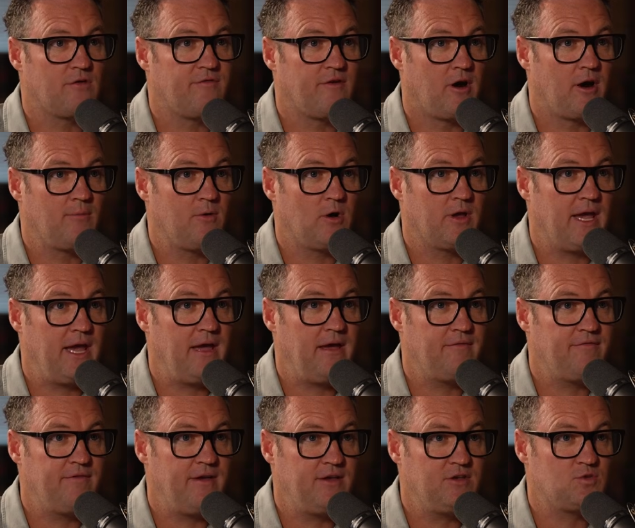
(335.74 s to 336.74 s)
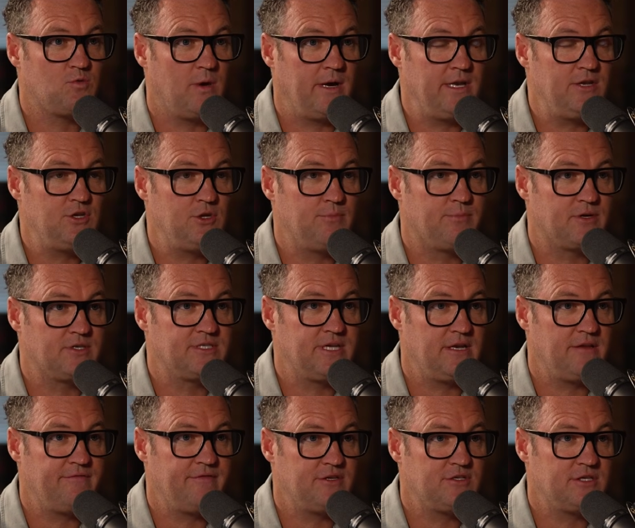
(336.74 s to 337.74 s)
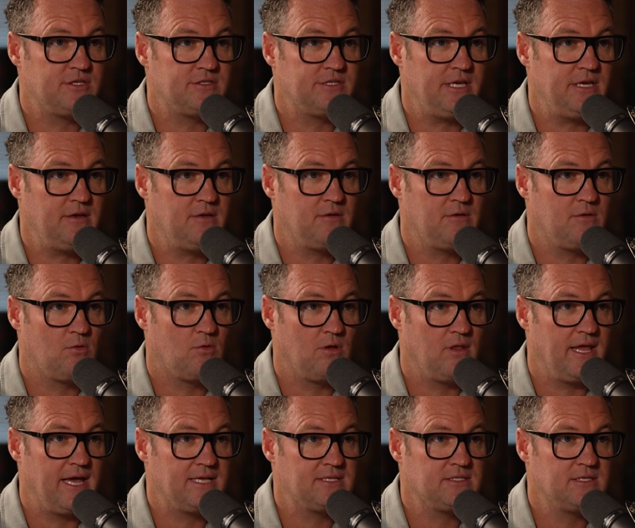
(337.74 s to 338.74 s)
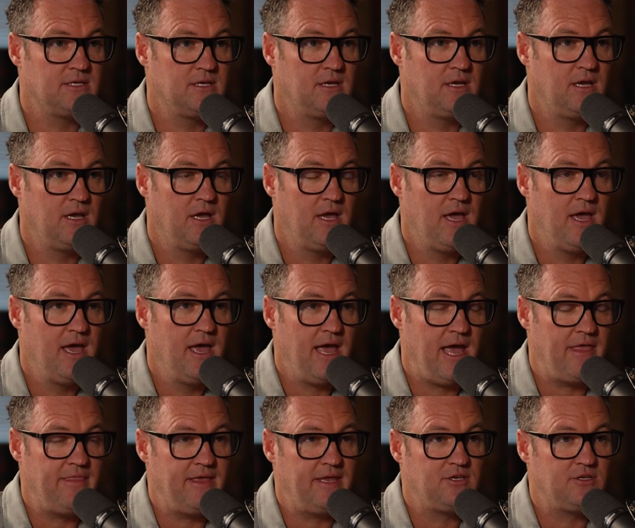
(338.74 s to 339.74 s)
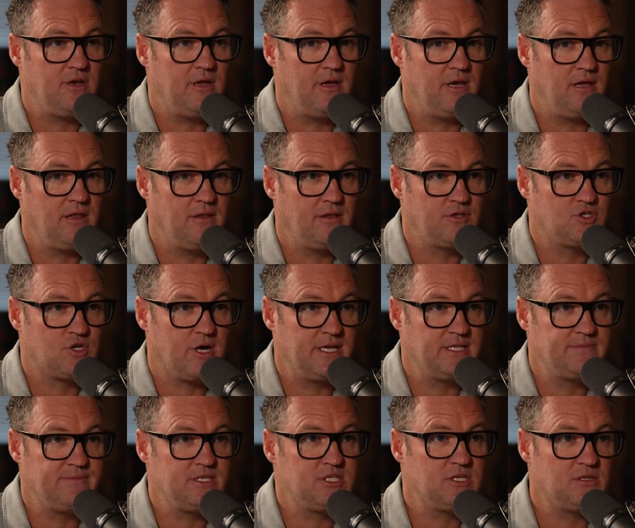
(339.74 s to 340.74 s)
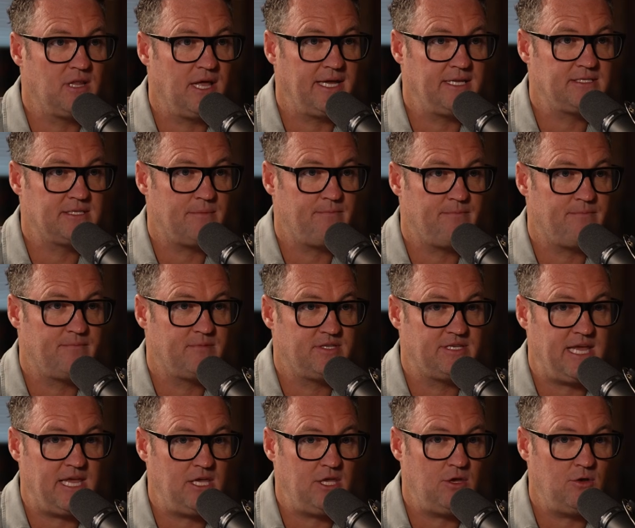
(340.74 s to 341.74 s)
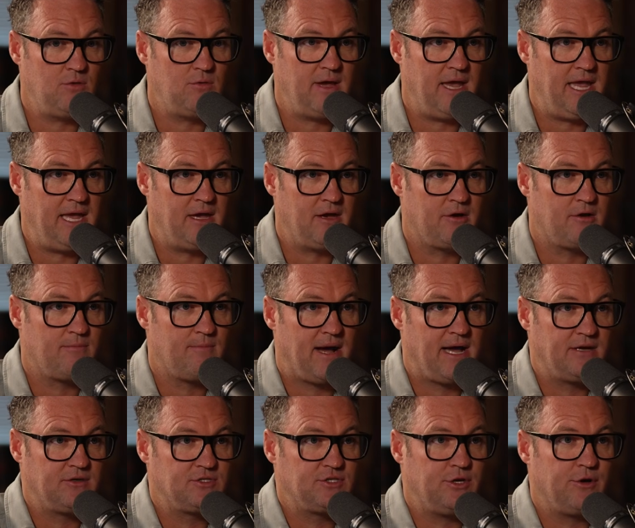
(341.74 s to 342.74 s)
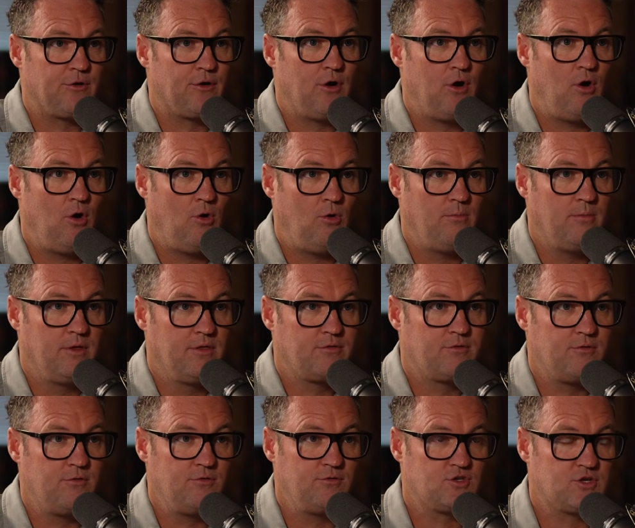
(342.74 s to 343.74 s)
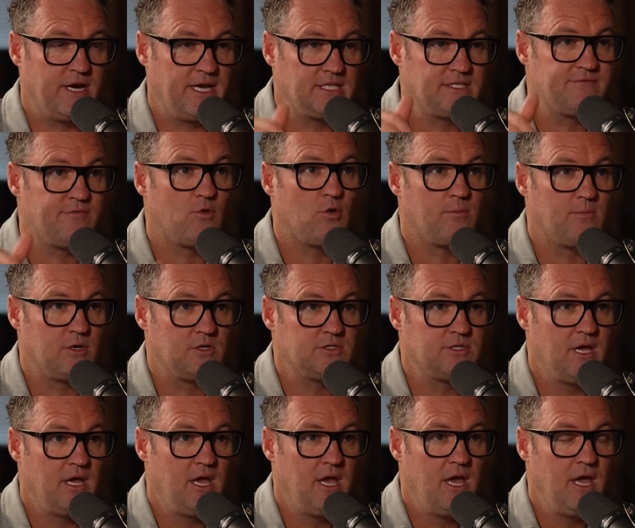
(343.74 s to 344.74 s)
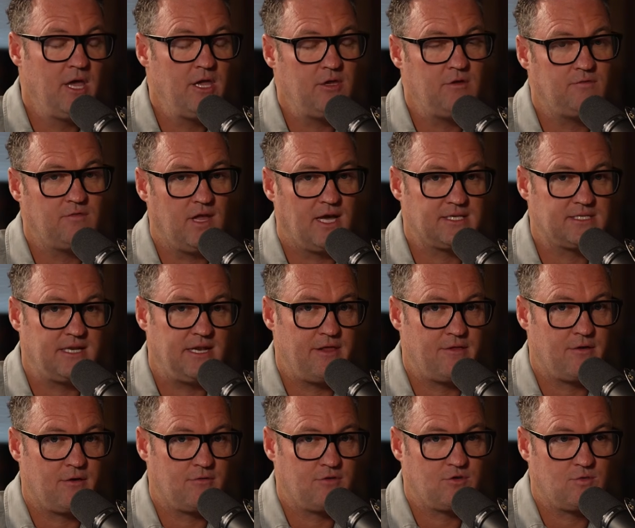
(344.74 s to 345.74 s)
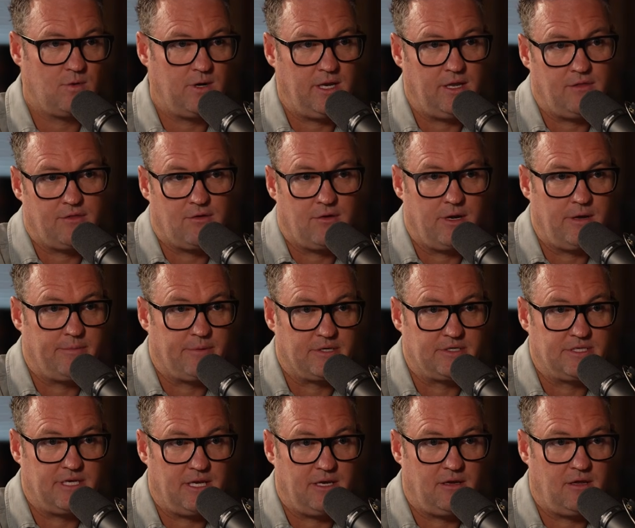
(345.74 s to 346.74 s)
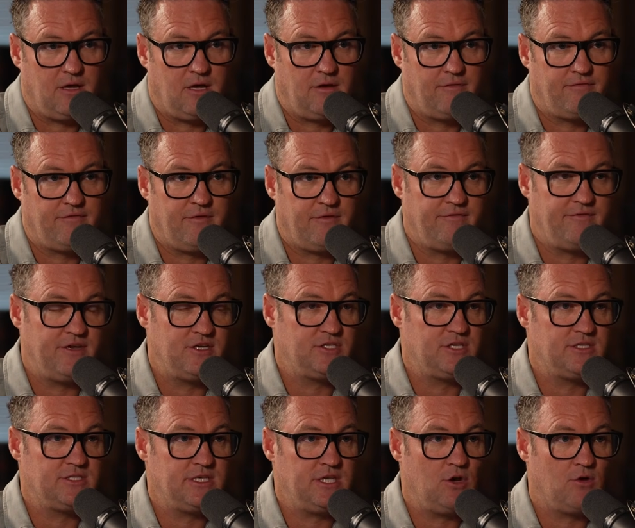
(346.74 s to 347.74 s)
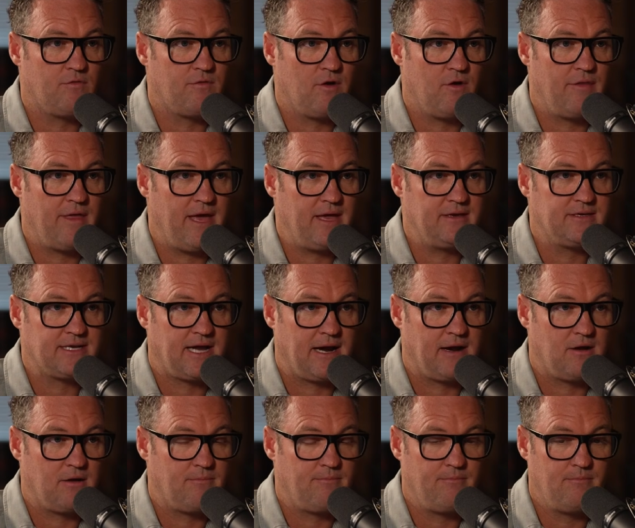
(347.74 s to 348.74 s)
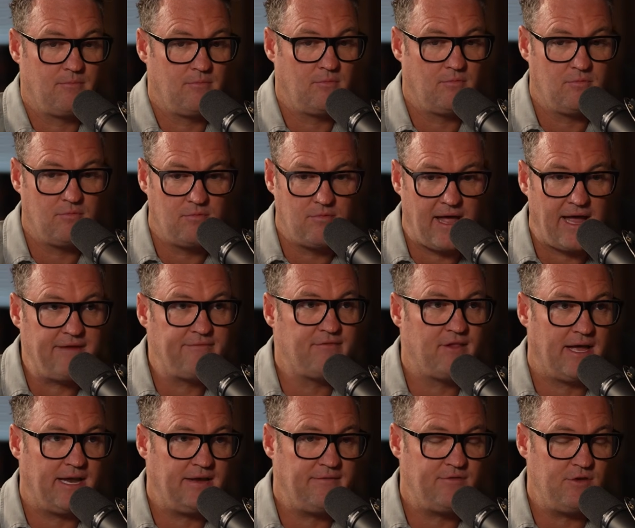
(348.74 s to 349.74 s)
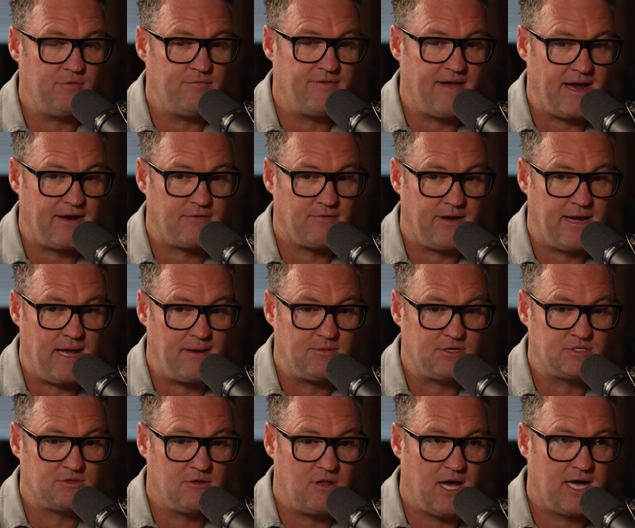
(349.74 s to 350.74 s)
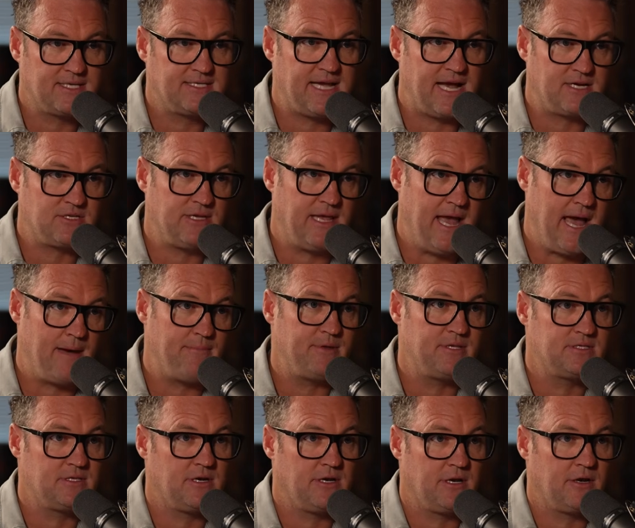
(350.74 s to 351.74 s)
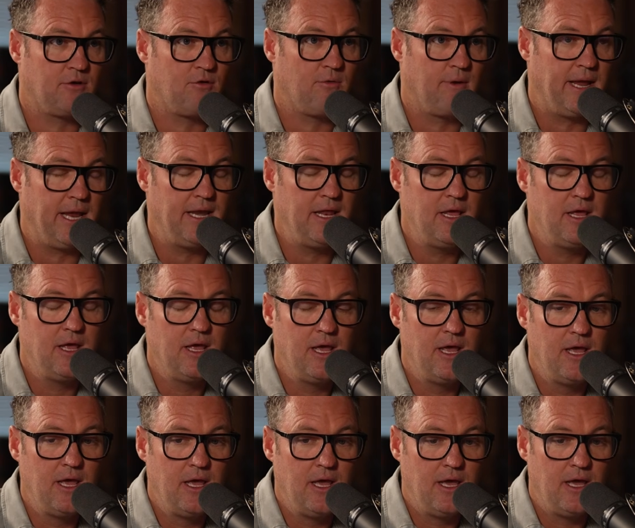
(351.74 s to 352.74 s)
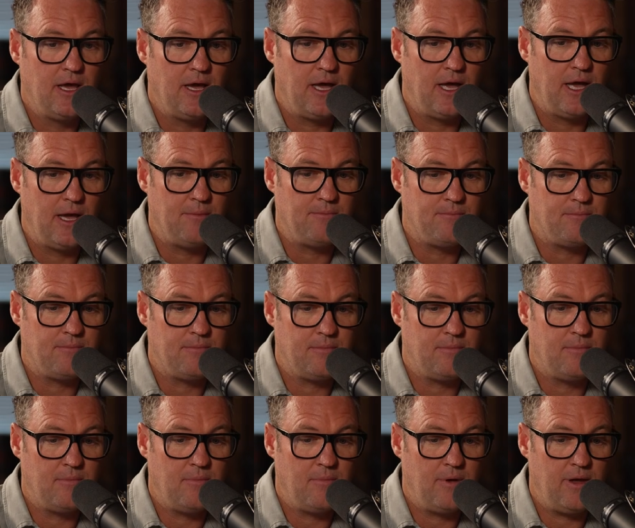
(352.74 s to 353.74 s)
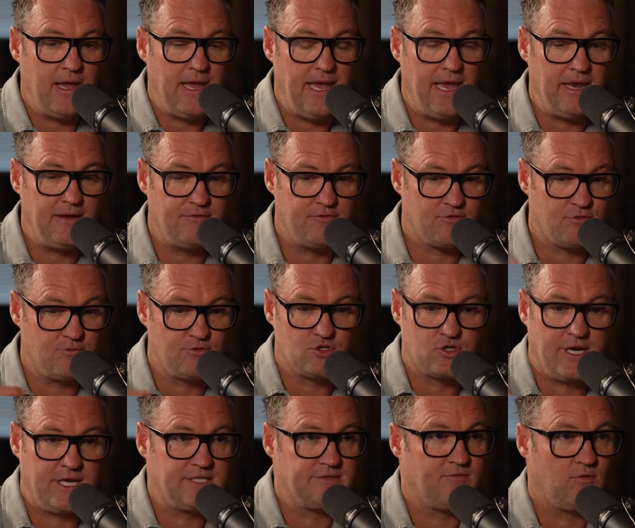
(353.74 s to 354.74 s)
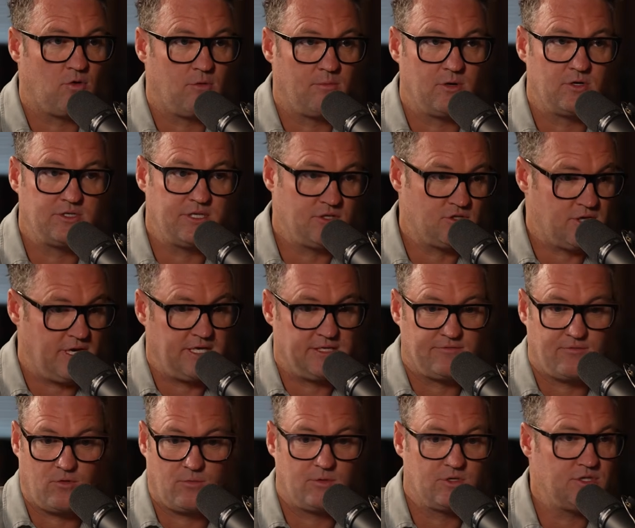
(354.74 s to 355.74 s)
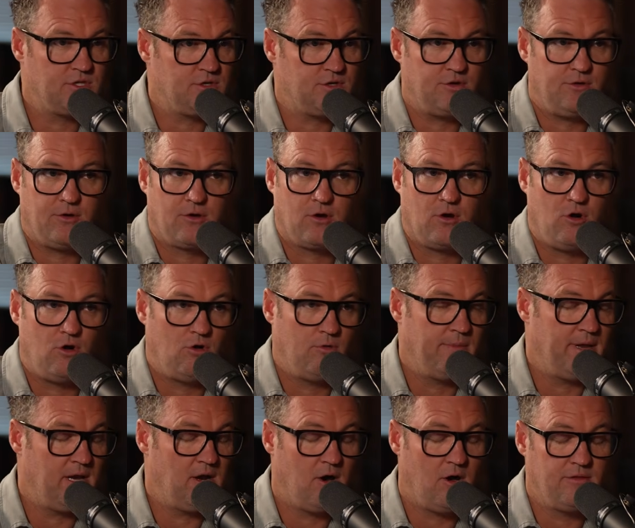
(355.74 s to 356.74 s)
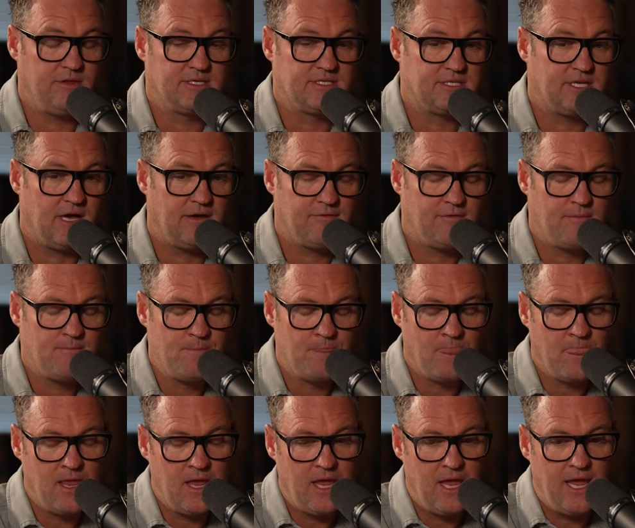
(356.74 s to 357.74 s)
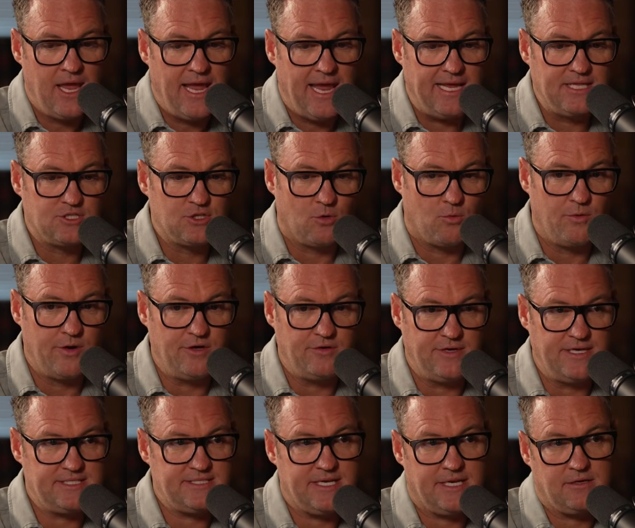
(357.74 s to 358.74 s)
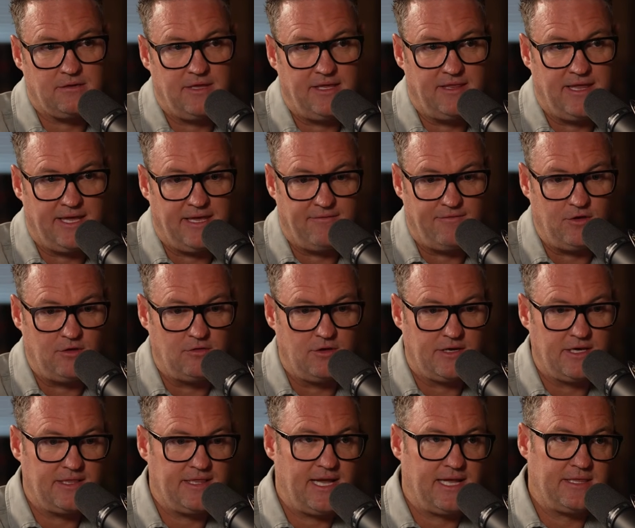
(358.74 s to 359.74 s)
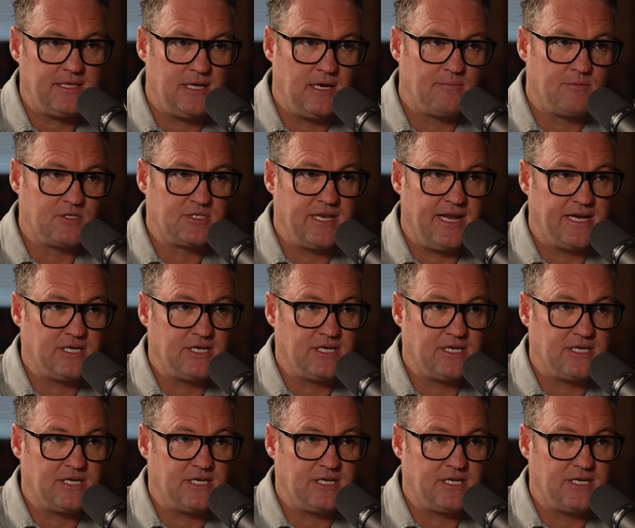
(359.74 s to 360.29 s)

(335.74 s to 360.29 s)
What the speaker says: farm, okay, of 22% efficiency or less. And then transmission lines that take you 800 miles to your home through transformers. You've lost another 20, 30% of efficiency over all that entire lifeline if you factor in how much loss actually happens on a grid, and through transformers into your home and all this stuff. And so realistically, like if you look at that, the numbers can